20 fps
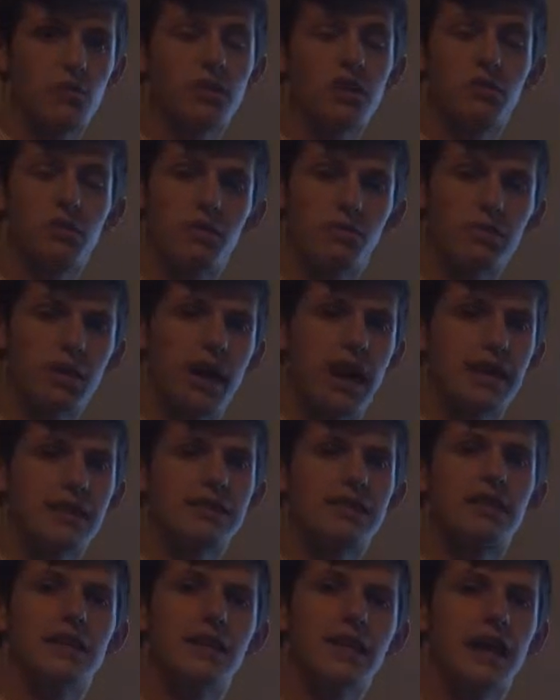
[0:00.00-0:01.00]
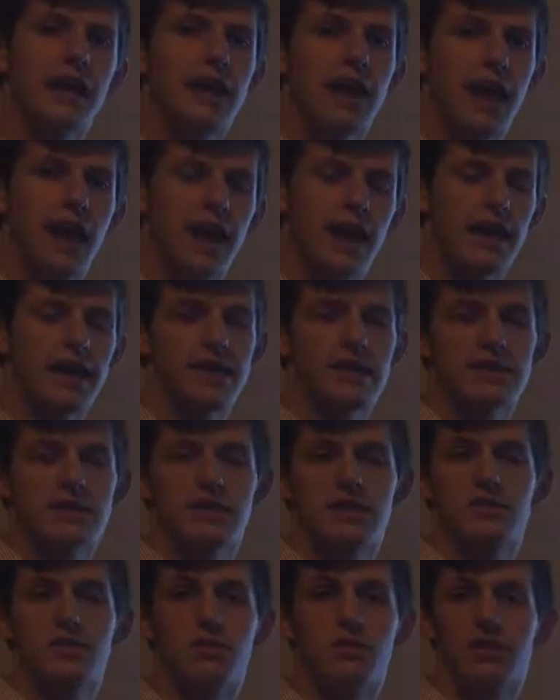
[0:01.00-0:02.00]
molding with plastic,
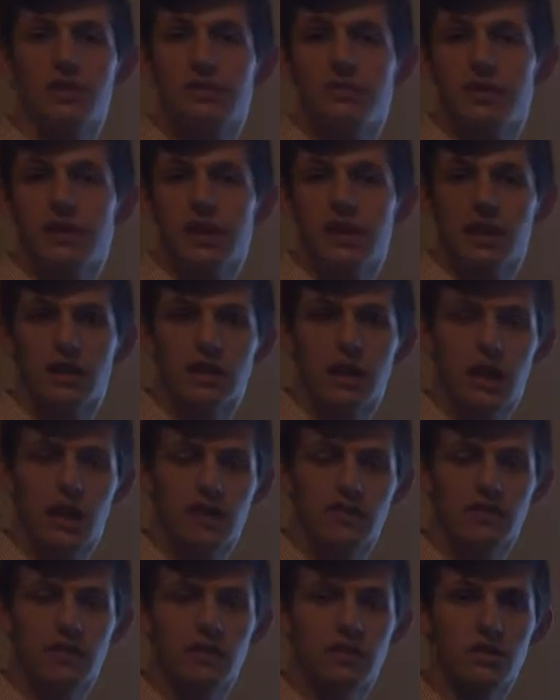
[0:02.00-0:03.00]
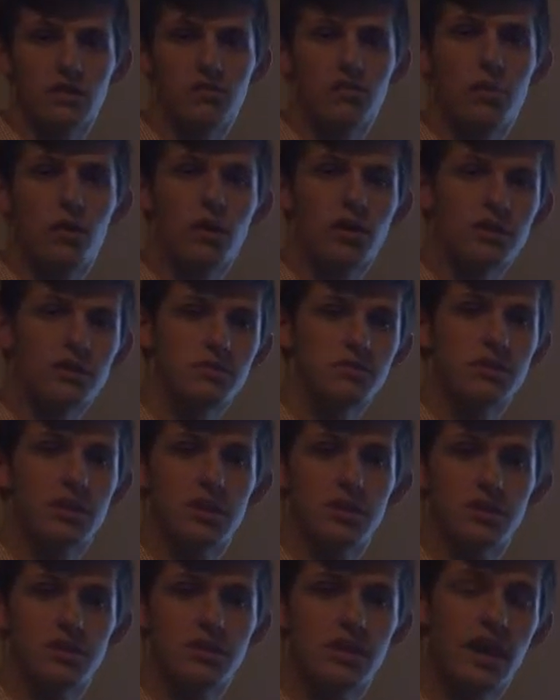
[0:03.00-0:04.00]
as this will eliminate a lot of the little parts and
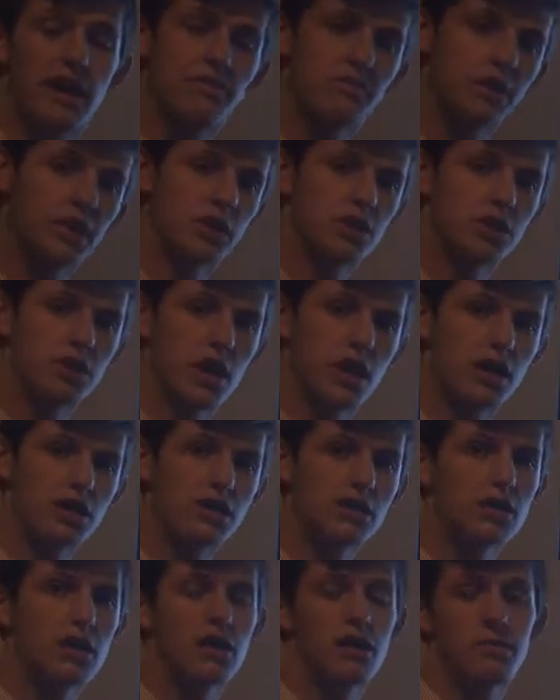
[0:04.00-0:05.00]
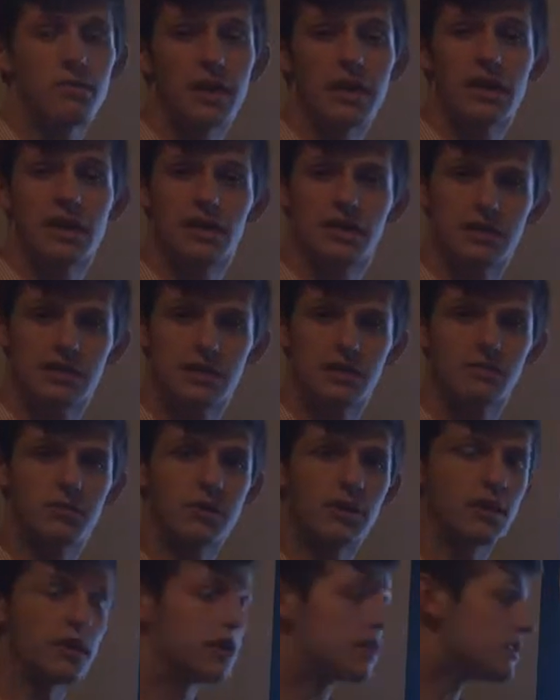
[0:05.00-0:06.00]
we can just have big chunks, making
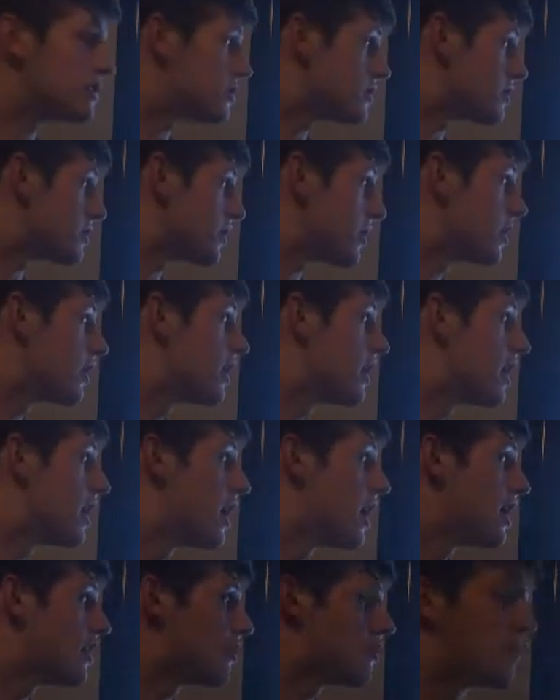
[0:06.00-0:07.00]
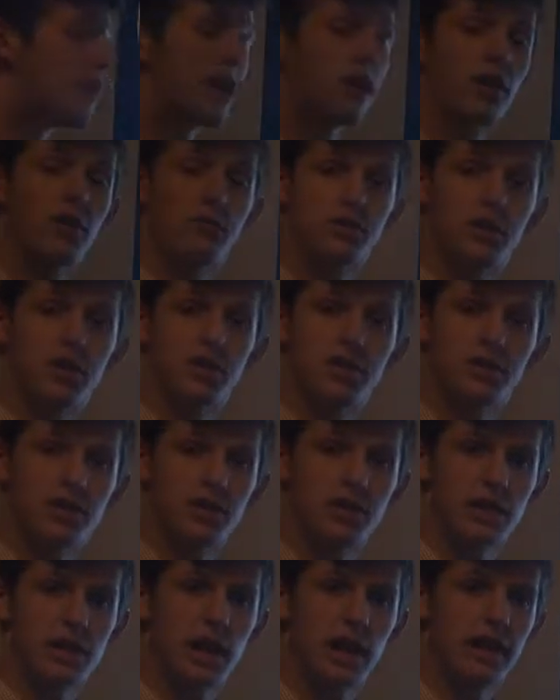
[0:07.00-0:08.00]
assembly easier. It will make our
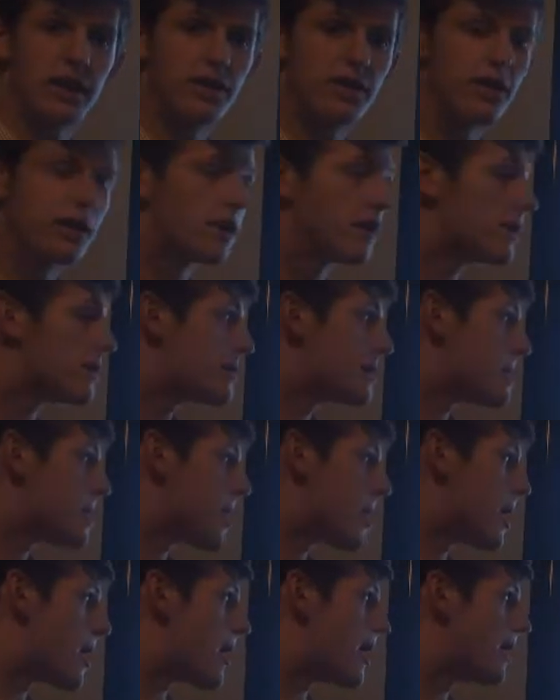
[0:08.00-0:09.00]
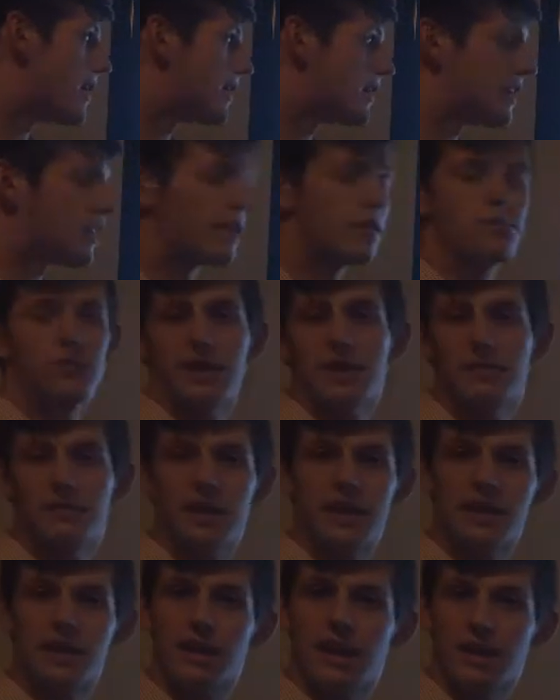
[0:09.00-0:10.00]
BRG lighter, and we can
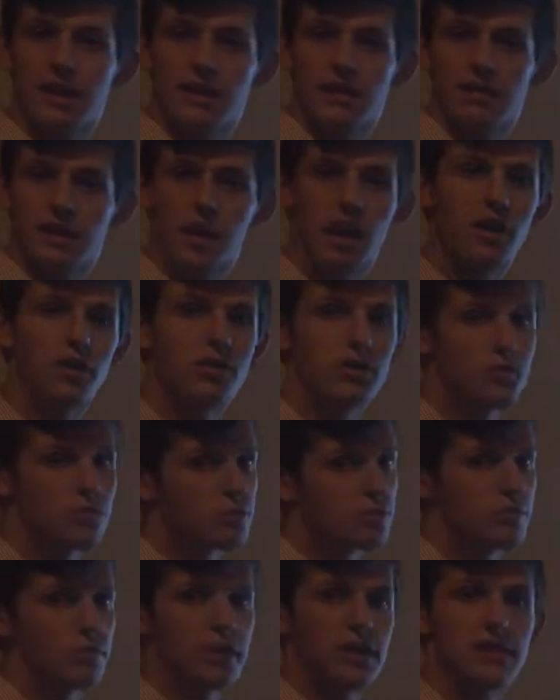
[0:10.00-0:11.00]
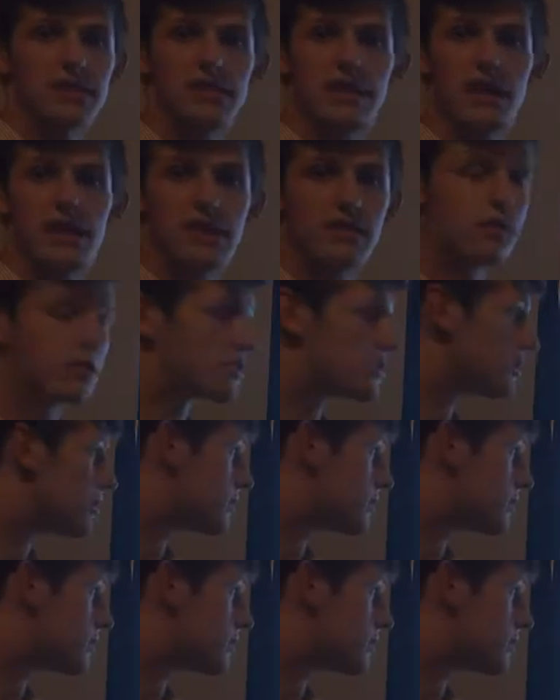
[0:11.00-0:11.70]
make it out of colors which will be aesthetic for